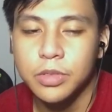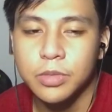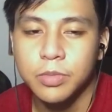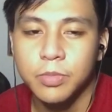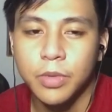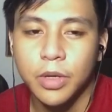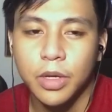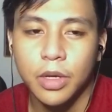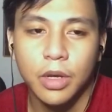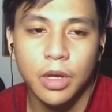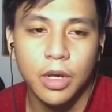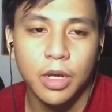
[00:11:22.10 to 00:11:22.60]

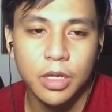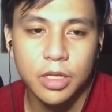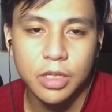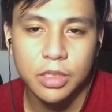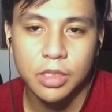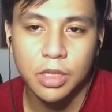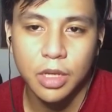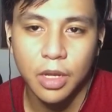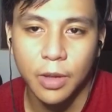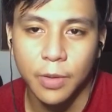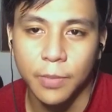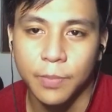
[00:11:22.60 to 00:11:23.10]

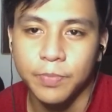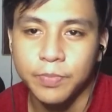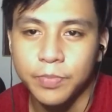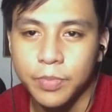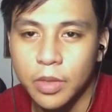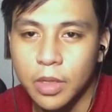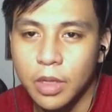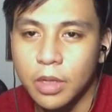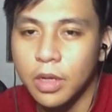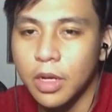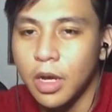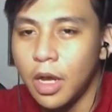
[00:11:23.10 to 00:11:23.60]
because
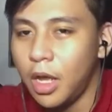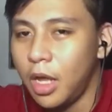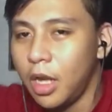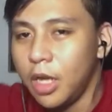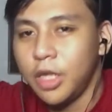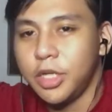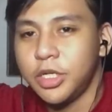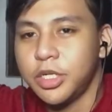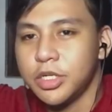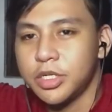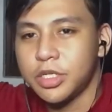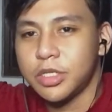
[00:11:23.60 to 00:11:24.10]

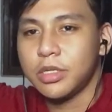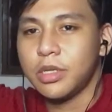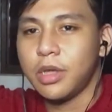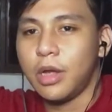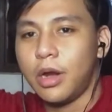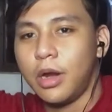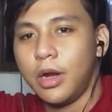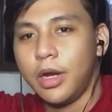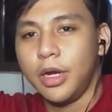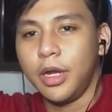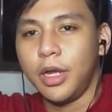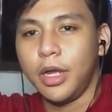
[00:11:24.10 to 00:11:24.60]
college has
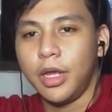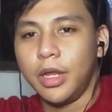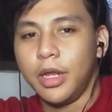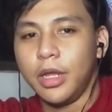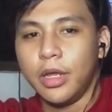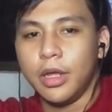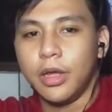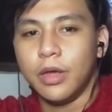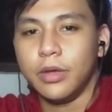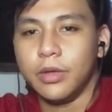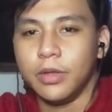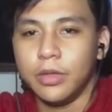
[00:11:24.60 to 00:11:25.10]
started,
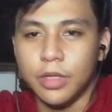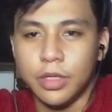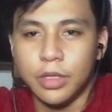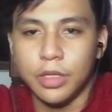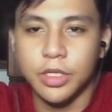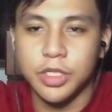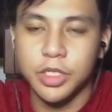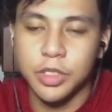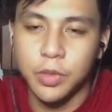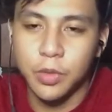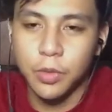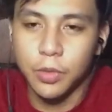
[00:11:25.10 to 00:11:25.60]
the
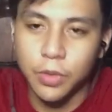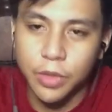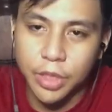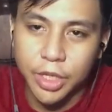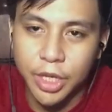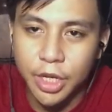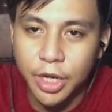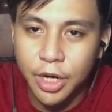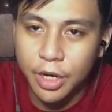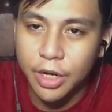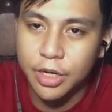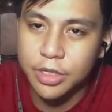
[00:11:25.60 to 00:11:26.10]
school
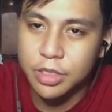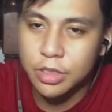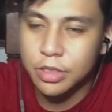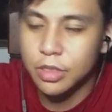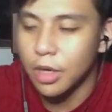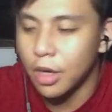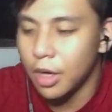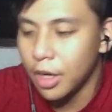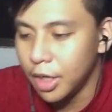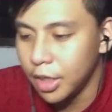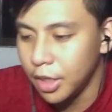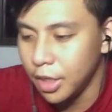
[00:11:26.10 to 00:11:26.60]
year has
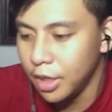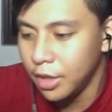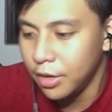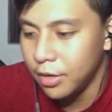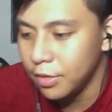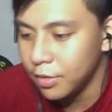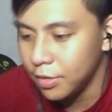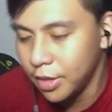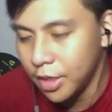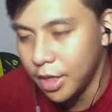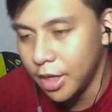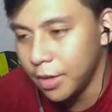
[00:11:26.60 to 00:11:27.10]
started.
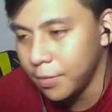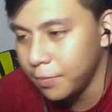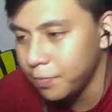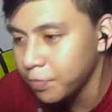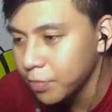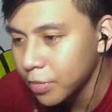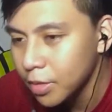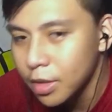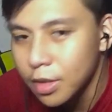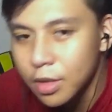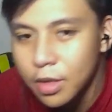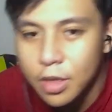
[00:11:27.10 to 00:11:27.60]
Yeah.
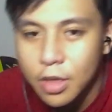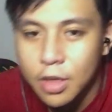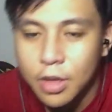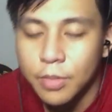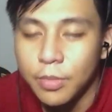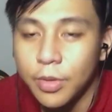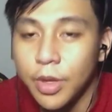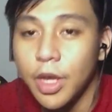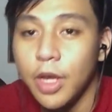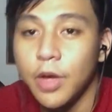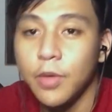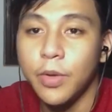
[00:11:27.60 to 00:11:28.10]

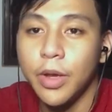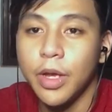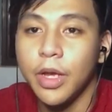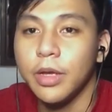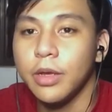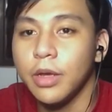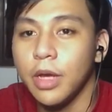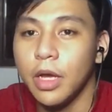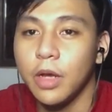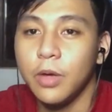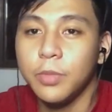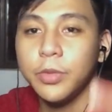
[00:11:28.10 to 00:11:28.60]
But
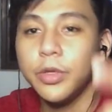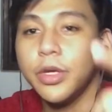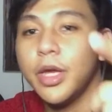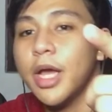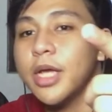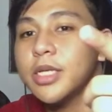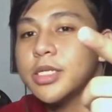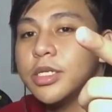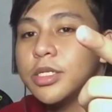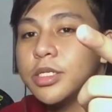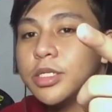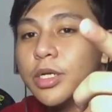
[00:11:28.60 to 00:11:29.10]
anyway, I hope you
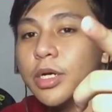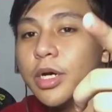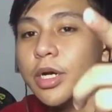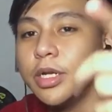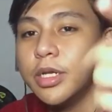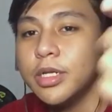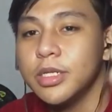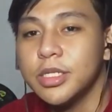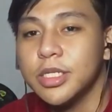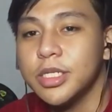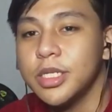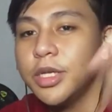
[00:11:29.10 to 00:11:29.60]
guys enjoyed.
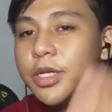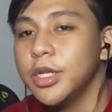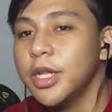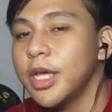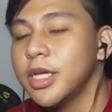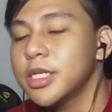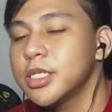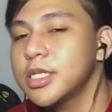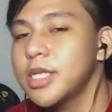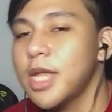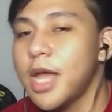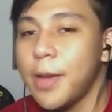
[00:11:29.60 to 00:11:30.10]
See you
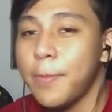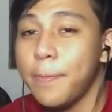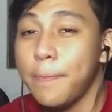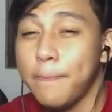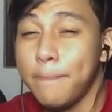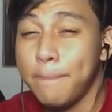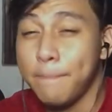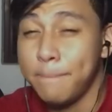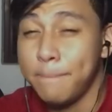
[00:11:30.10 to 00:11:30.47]
next time.